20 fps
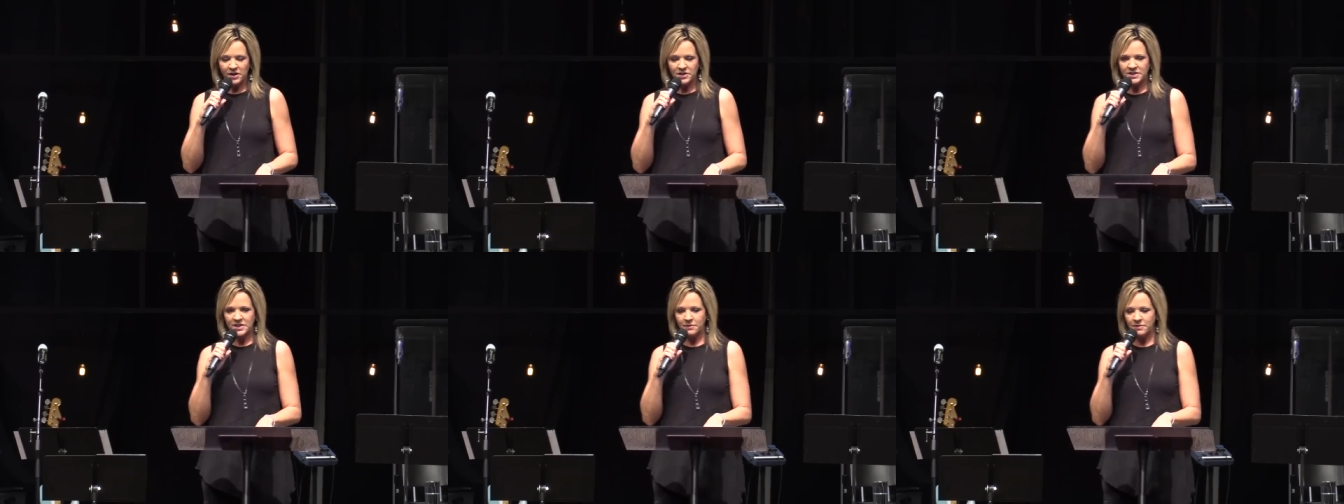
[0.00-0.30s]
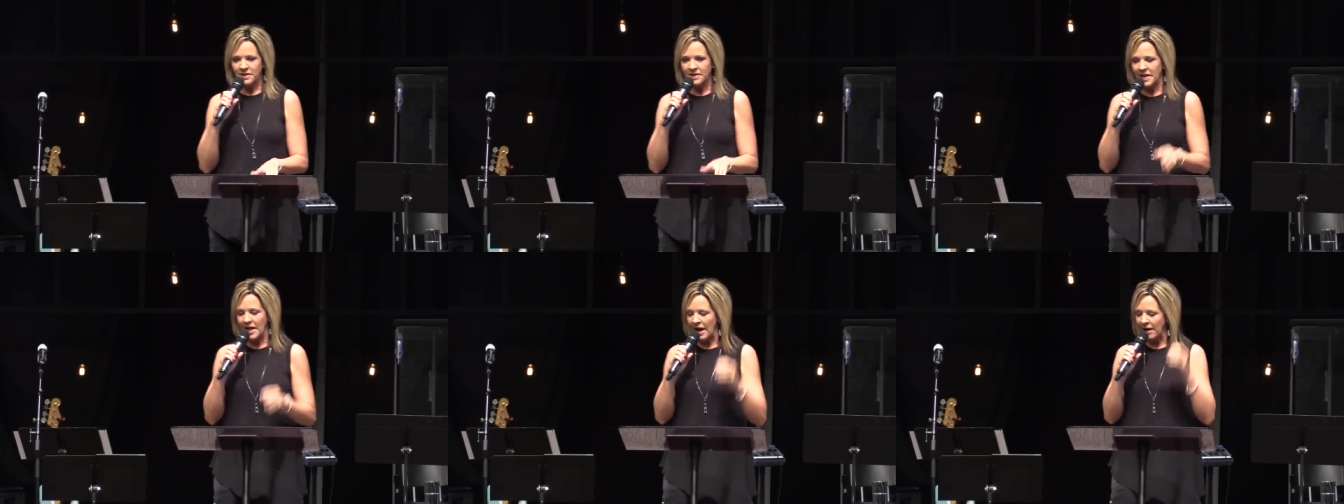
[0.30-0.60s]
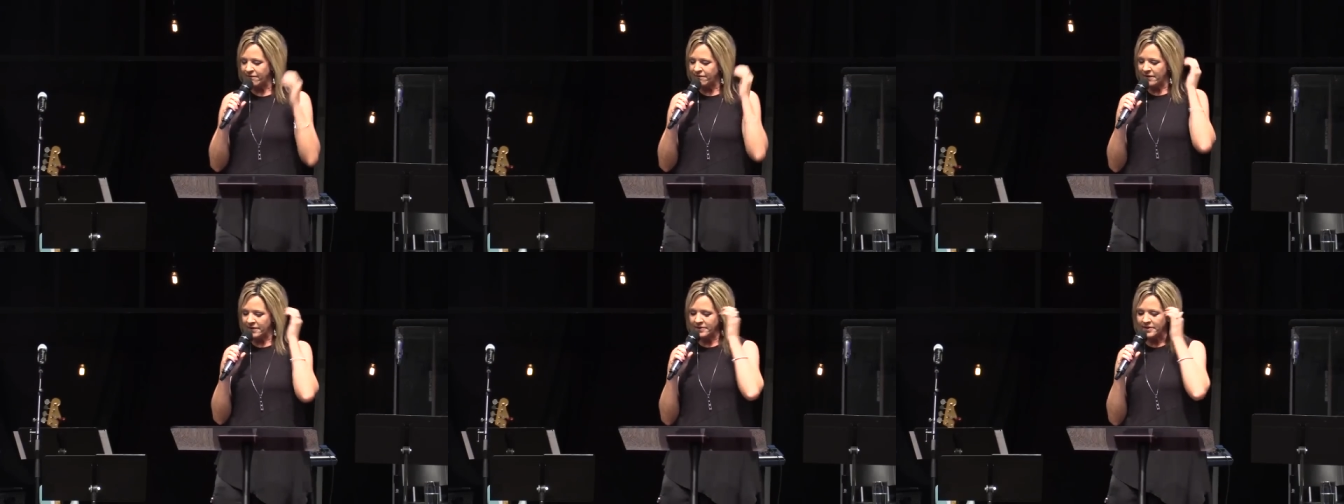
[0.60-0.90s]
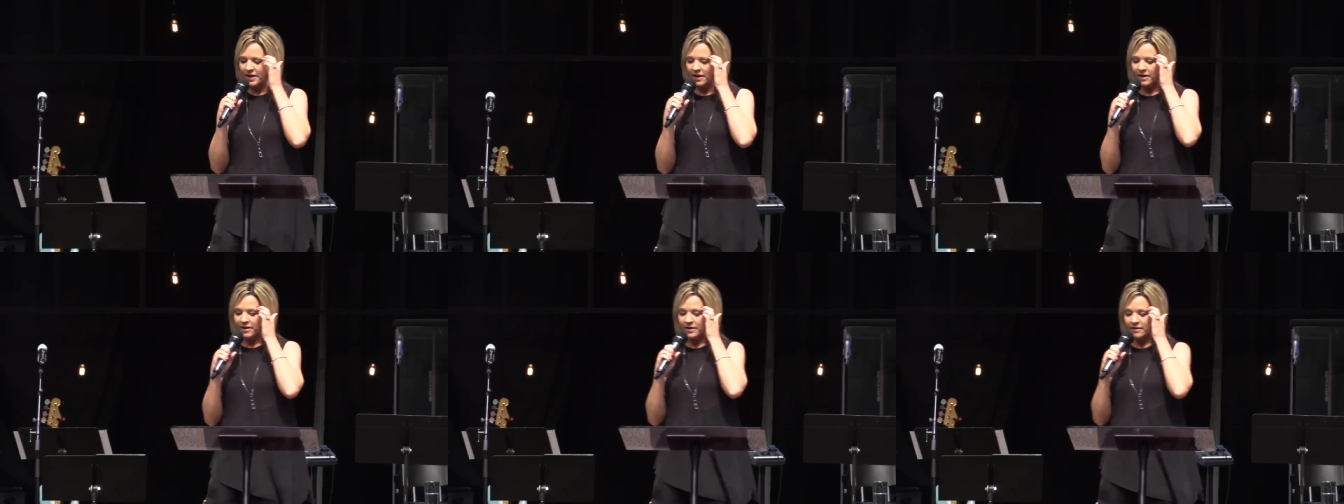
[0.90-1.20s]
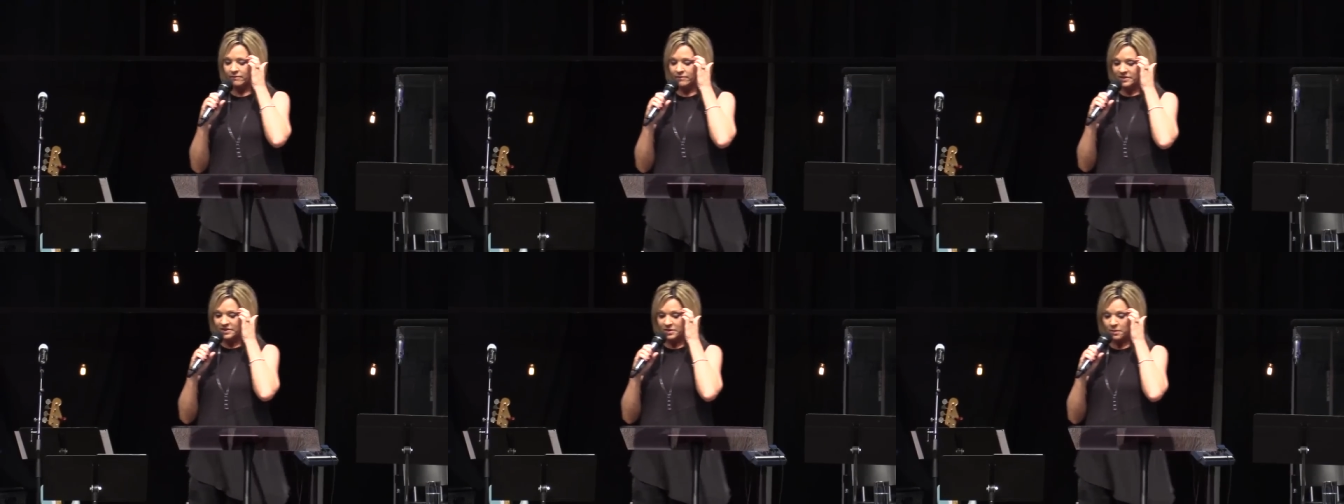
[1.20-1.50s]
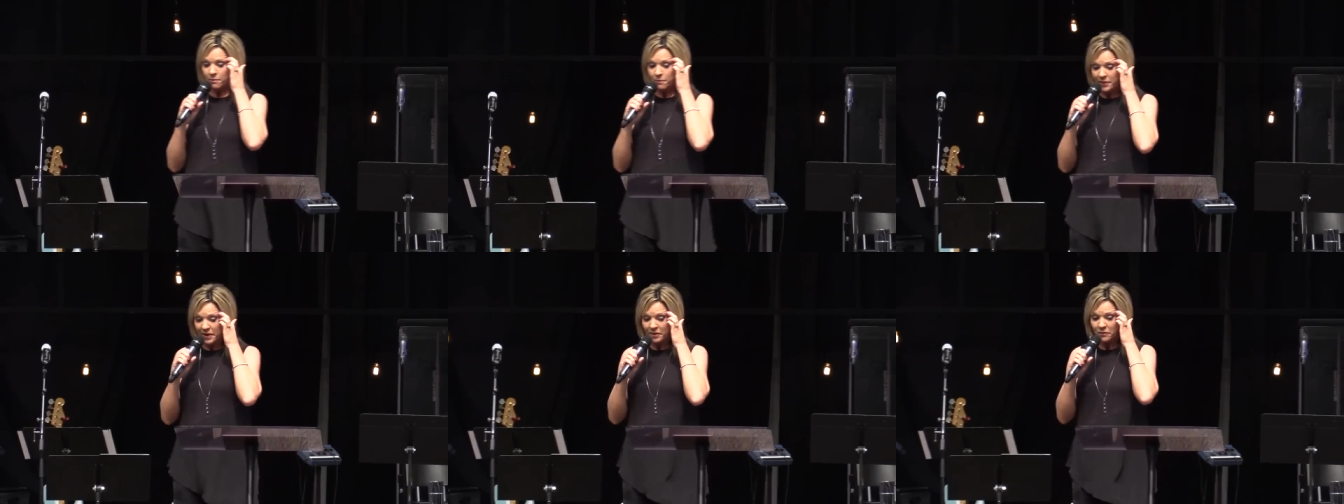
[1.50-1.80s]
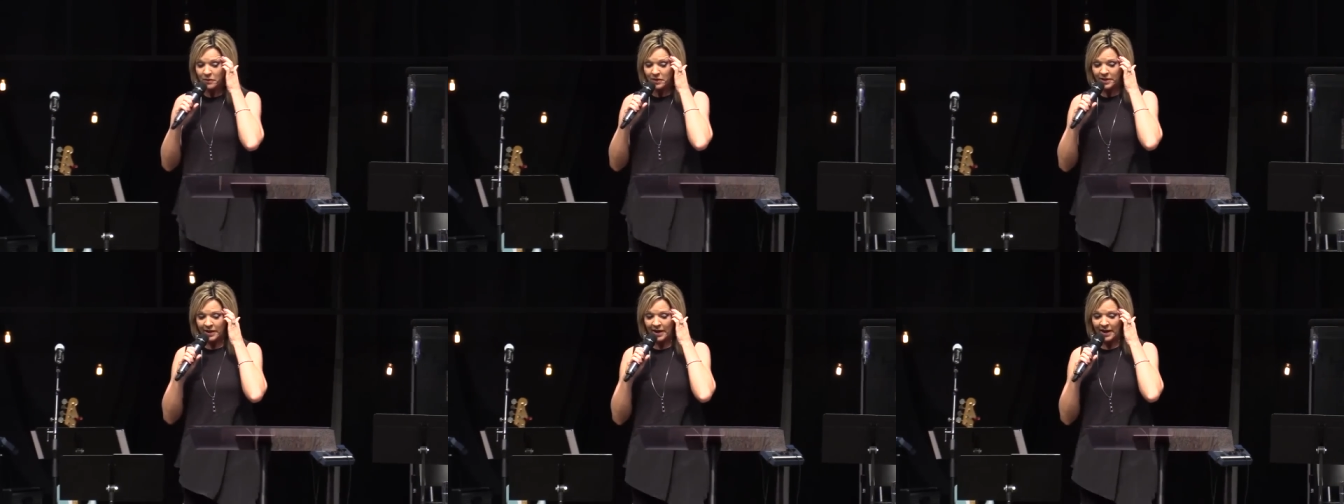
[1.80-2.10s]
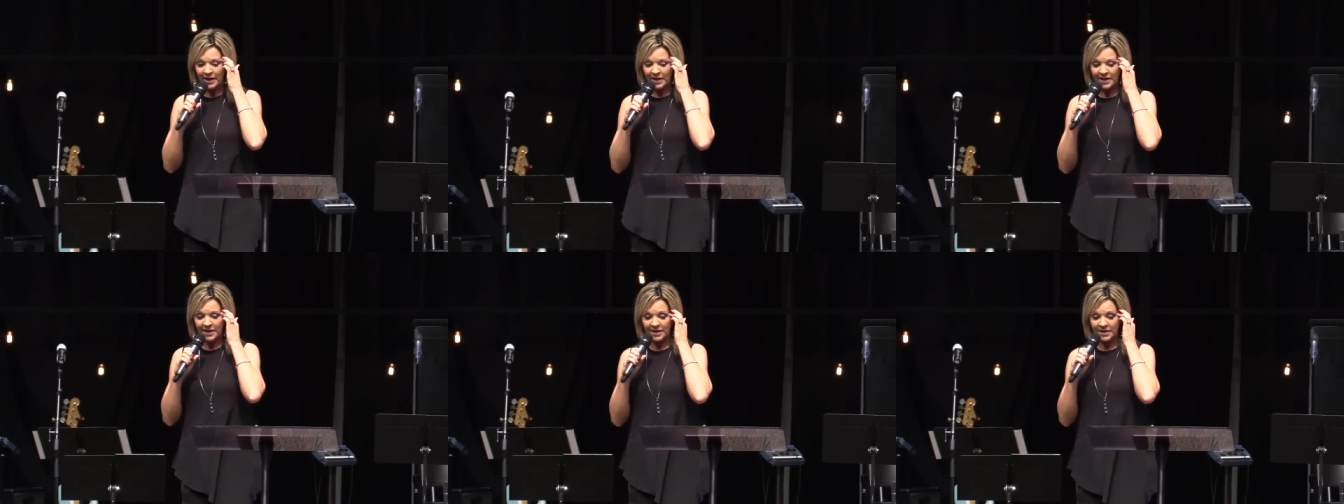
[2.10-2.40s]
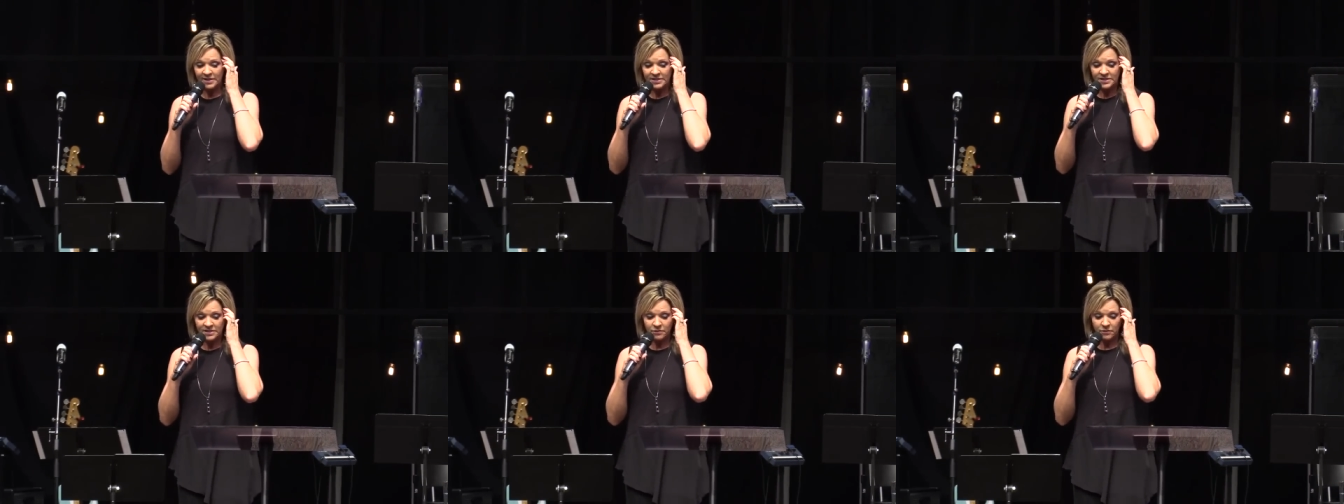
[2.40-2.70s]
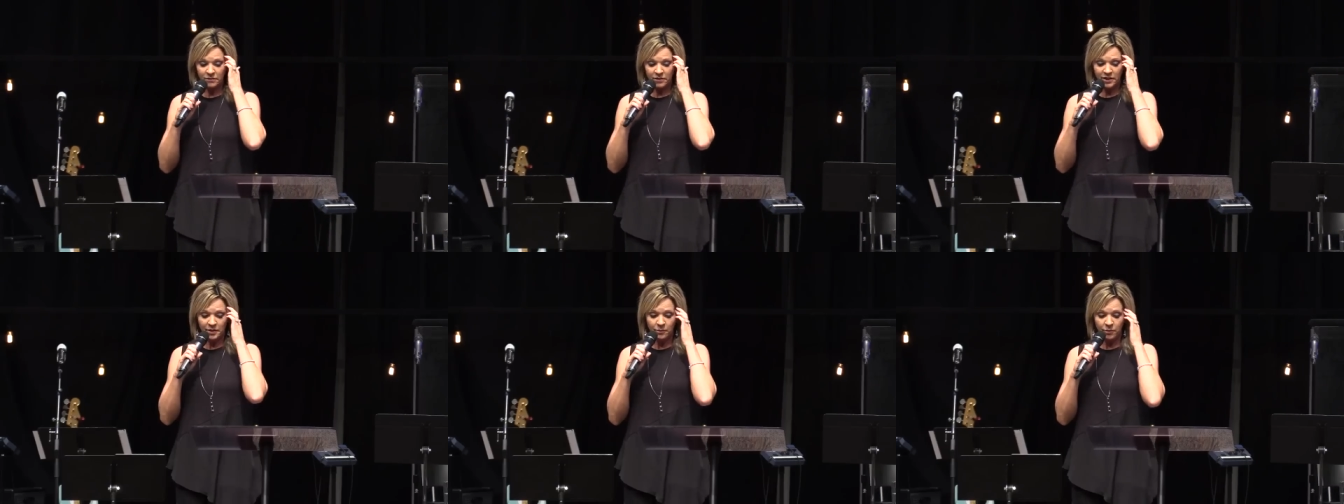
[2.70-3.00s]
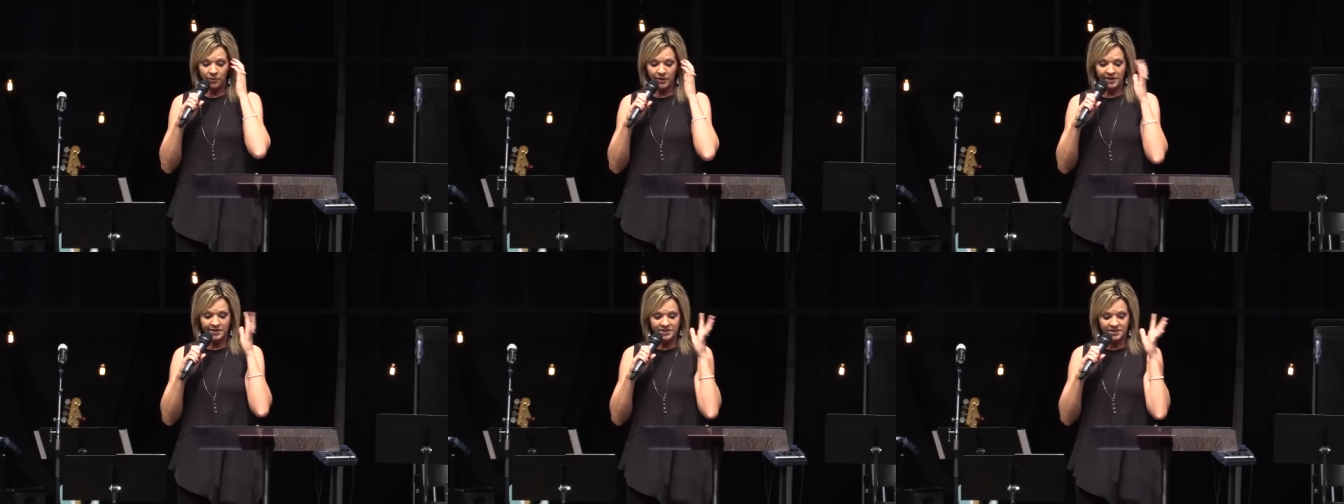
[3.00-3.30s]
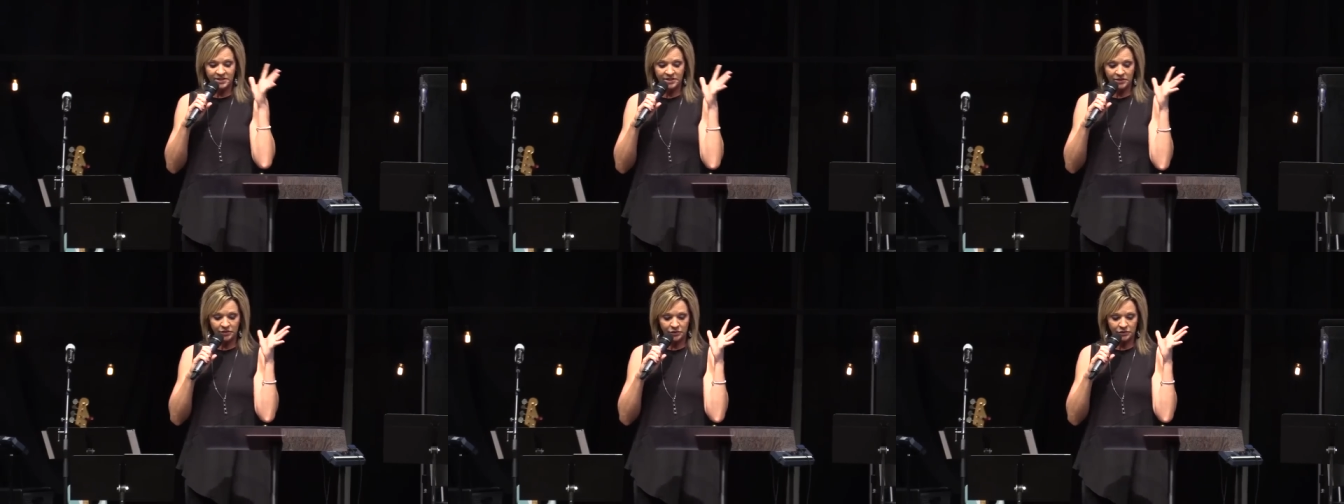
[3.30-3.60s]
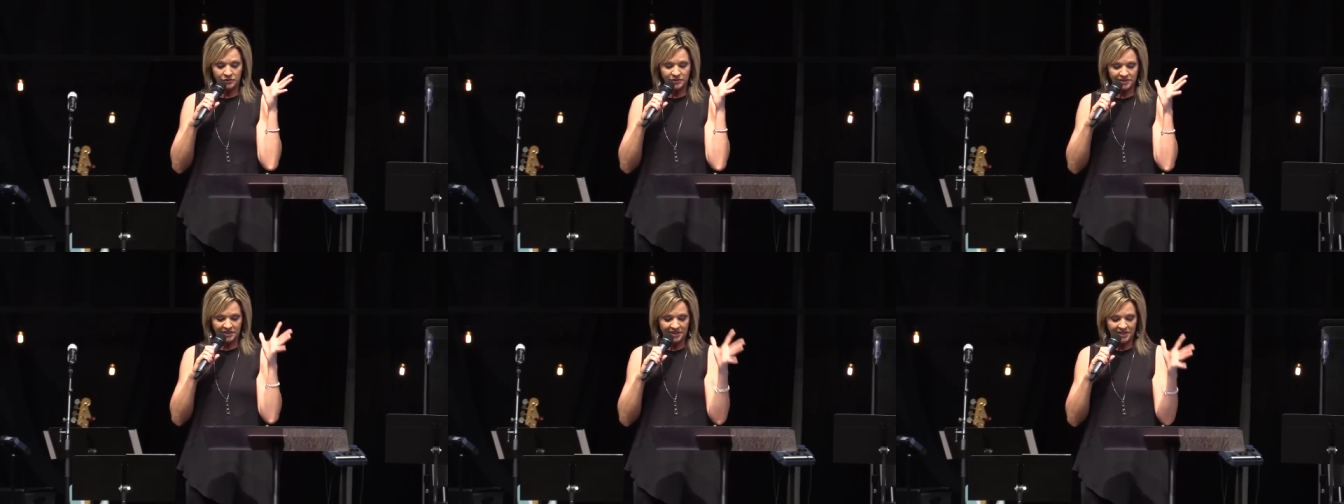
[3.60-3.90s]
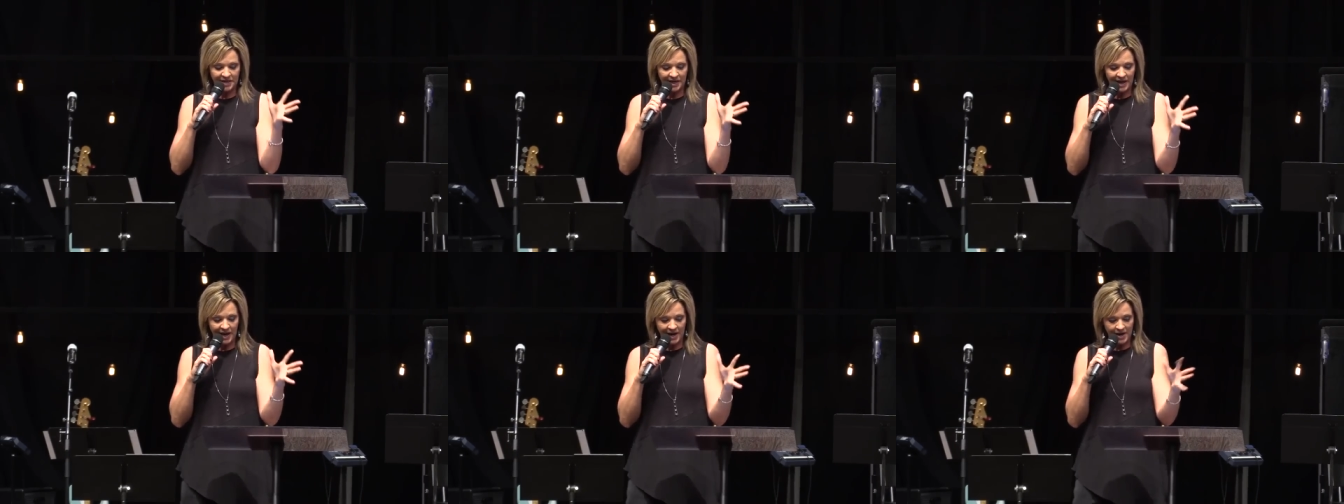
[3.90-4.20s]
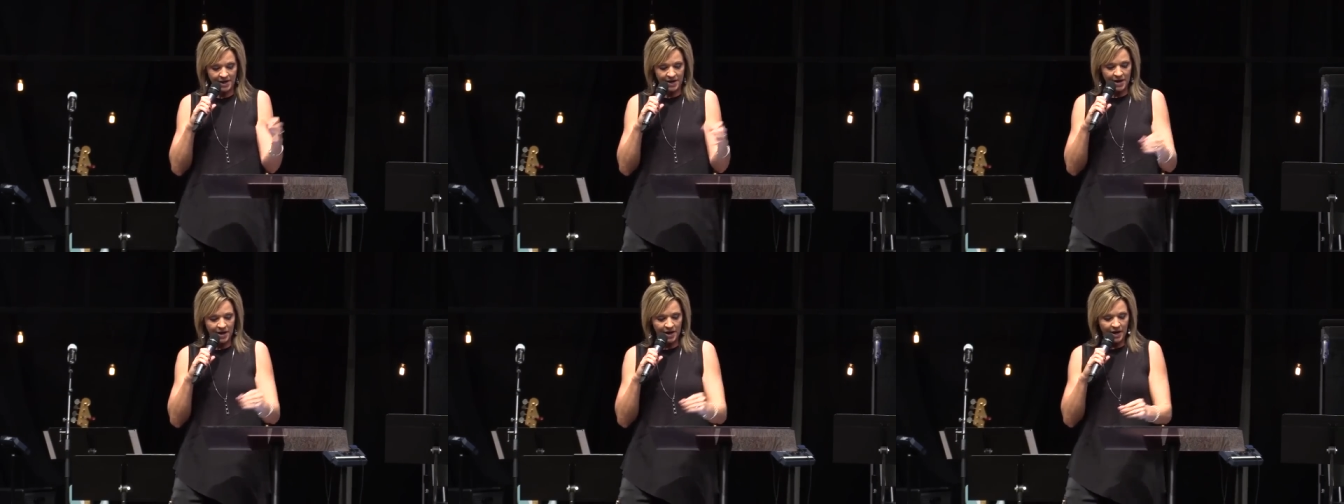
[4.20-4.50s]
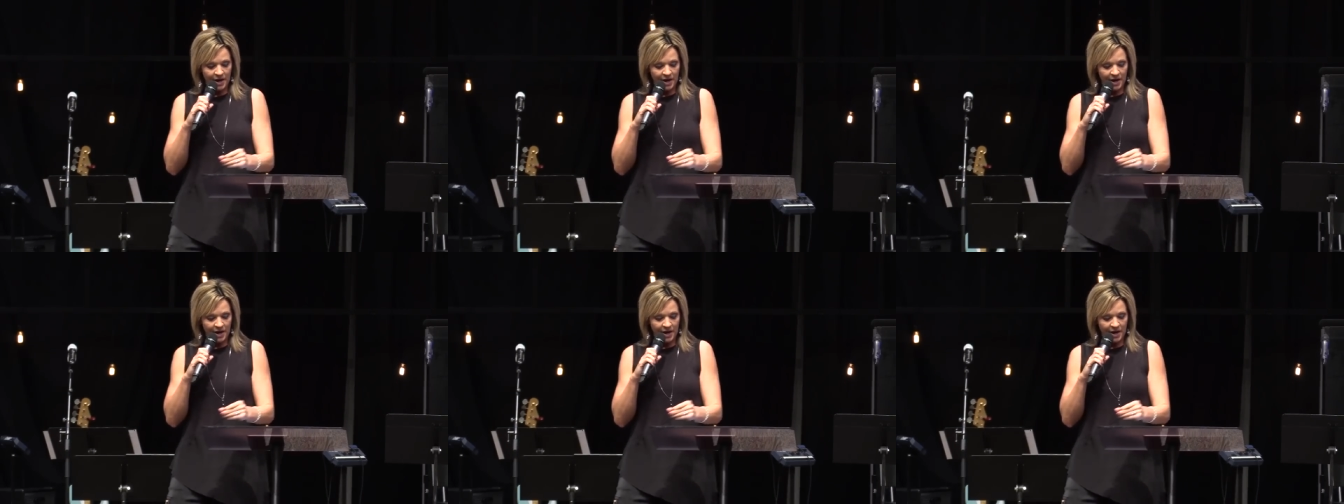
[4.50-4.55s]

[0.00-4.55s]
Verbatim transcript: here's something that i felt that was the big one that i needed to really bring to you tonight